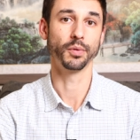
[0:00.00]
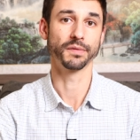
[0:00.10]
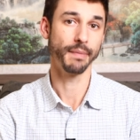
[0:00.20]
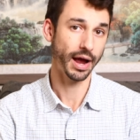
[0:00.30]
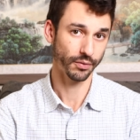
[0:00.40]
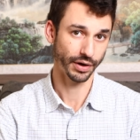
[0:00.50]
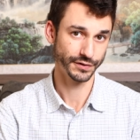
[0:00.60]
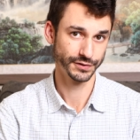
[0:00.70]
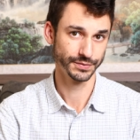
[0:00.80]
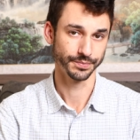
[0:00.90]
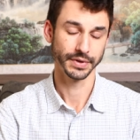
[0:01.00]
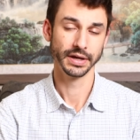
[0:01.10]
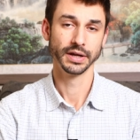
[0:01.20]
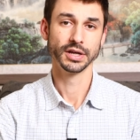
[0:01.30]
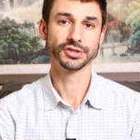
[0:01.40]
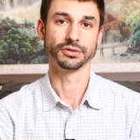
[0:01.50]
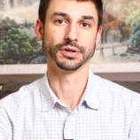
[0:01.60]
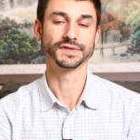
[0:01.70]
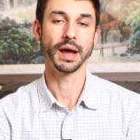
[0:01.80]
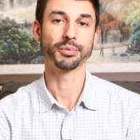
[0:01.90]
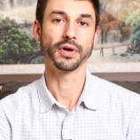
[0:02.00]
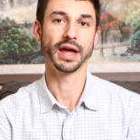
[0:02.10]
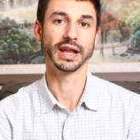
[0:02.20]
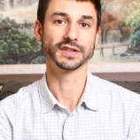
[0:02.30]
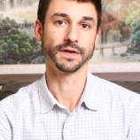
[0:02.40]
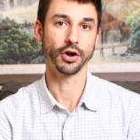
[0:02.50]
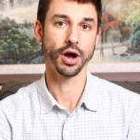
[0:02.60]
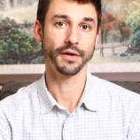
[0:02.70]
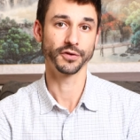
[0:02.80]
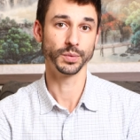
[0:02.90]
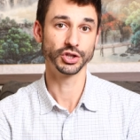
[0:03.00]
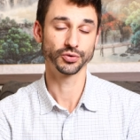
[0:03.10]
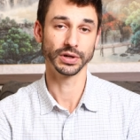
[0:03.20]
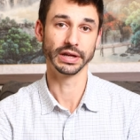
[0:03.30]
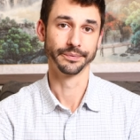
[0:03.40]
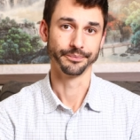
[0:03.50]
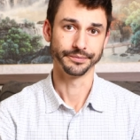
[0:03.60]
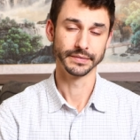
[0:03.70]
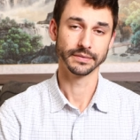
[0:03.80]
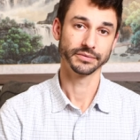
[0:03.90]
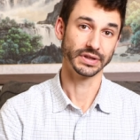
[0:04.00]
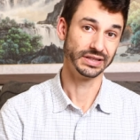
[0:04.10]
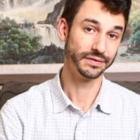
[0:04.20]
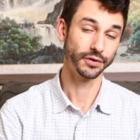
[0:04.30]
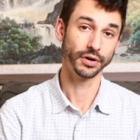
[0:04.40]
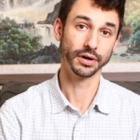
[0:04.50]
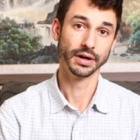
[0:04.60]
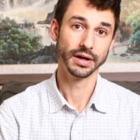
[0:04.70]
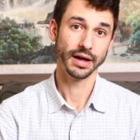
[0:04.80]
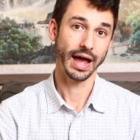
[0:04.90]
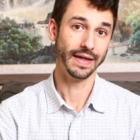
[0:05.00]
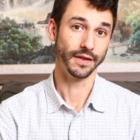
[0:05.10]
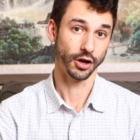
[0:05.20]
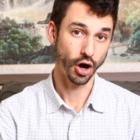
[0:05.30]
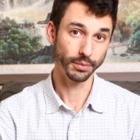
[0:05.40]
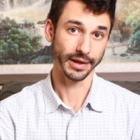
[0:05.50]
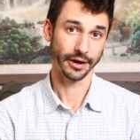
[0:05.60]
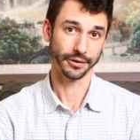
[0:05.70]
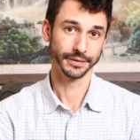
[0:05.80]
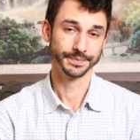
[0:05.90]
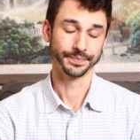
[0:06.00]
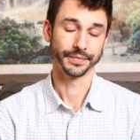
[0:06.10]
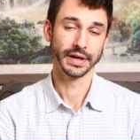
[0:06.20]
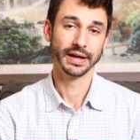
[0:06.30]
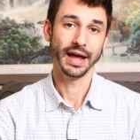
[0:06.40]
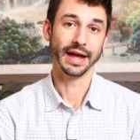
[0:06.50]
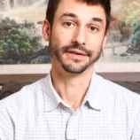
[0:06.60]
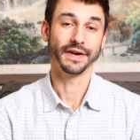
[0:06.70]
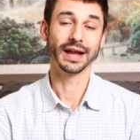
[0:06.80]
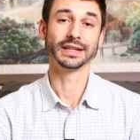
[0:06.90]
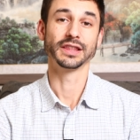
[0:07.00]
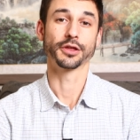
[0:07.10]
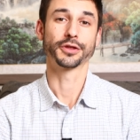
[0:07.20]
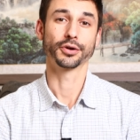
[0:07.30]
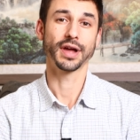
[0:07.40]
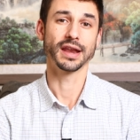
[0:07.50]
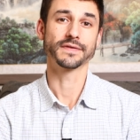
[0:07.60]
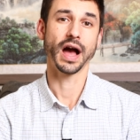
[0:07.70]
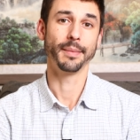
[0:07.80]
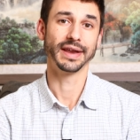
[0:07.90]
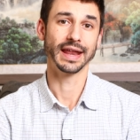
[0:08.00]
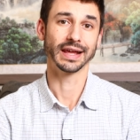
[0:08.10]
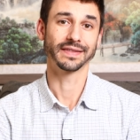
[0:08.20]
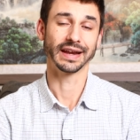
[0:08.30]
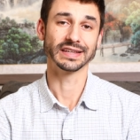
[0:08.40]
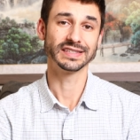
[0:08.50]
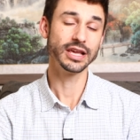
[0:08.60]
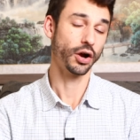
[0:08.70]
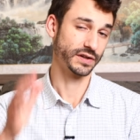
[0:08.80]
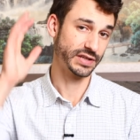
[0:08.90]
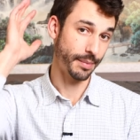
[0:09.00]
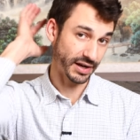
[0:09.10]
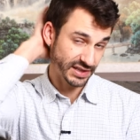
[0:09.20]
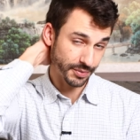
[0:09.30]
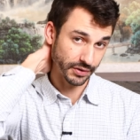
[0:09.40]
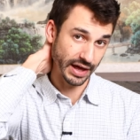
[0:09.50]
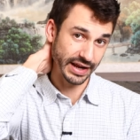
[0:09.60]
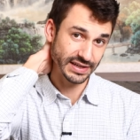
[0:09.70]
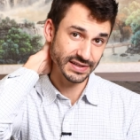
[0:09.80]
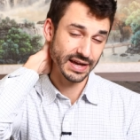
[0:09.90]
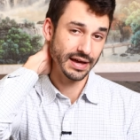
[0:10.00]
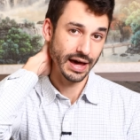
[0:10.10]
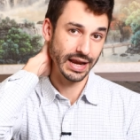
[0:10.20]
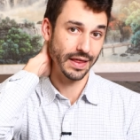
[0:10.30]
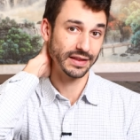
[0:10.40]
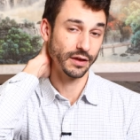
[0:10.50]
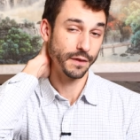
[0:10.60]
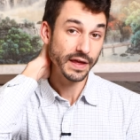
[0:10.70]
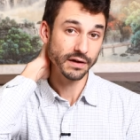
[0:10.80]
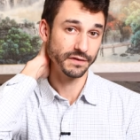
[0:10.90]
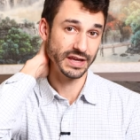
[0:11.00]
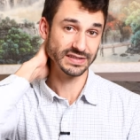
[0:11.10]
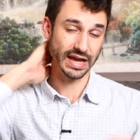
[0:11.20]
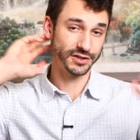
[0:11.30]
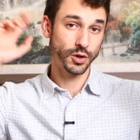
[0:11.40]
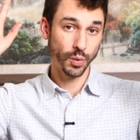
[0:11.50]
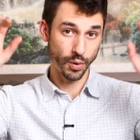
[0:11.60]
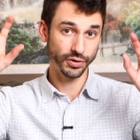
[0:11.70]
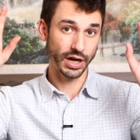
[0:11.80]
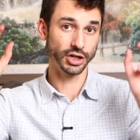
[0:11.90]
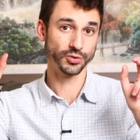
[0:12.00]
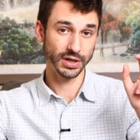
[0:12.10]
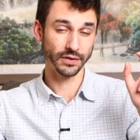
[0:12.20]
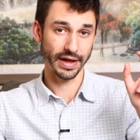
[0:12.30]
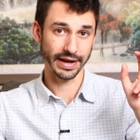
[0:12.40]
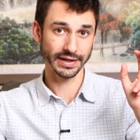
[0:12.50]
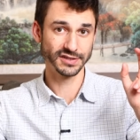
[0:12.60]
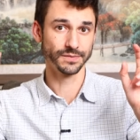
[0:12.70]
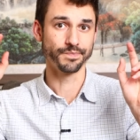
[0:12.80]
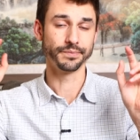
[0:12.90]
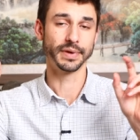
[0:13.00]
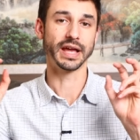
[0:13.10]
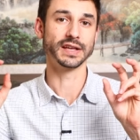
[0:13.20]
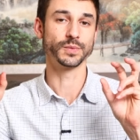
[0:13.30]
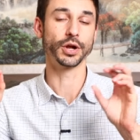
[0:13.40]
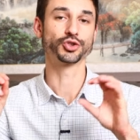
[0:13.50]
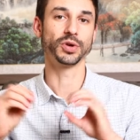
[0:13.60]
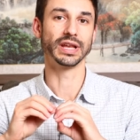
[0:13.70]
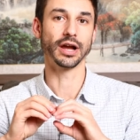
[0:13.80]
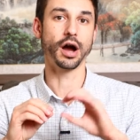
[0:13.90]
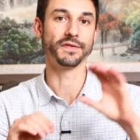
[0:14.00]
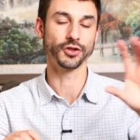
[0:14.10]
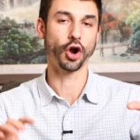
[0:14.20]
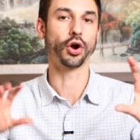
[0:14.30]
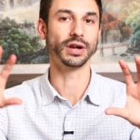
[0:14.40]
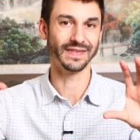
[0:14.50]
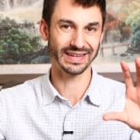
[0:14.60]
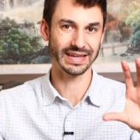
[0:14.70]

with migraines. So those temporal headaches very often we treat the liver and the gallbladder. And finally, the third kind of common headache that I see are suboccipital headaches, and I like to think of these as quote adrenal headaches because we are treating often the heart and the